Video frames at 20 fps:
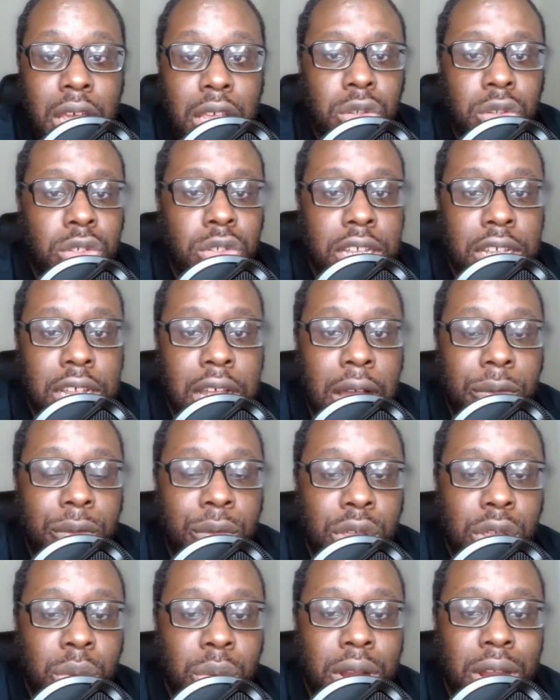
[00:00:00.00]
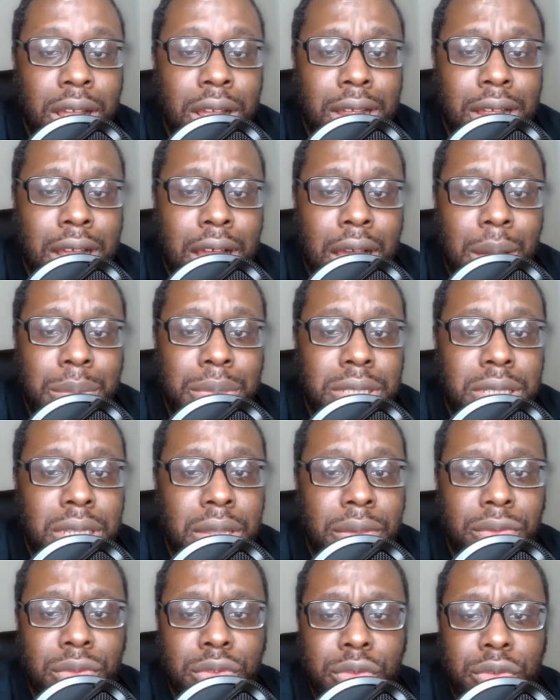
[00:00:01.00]
So check out ForUrWear.com and
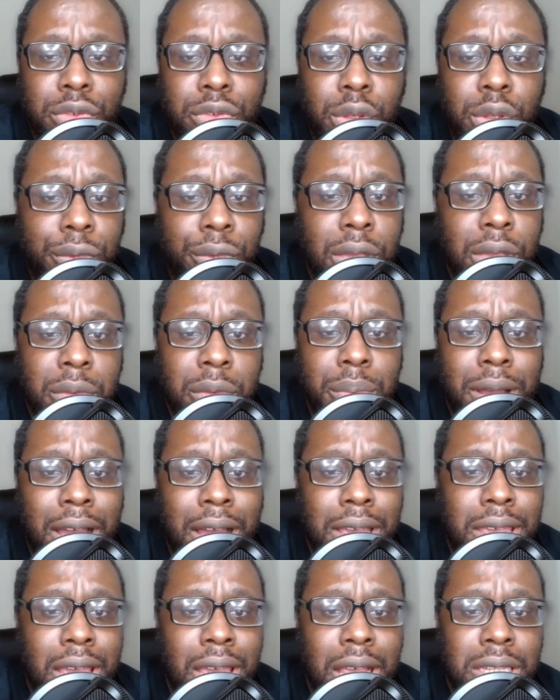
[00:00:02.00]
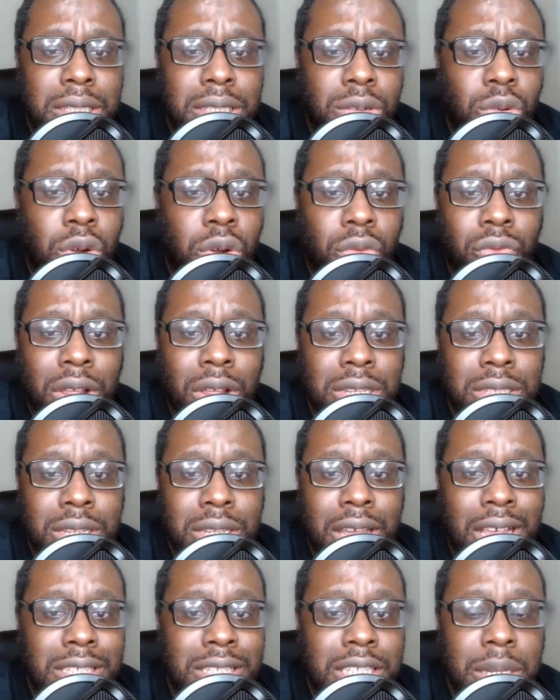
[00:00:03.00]
see if your favorite podcaster or
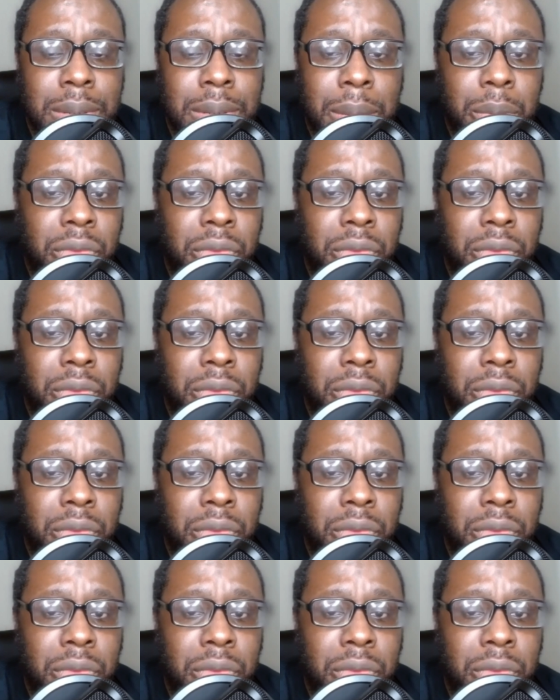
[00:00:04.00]
wrestler has teamed up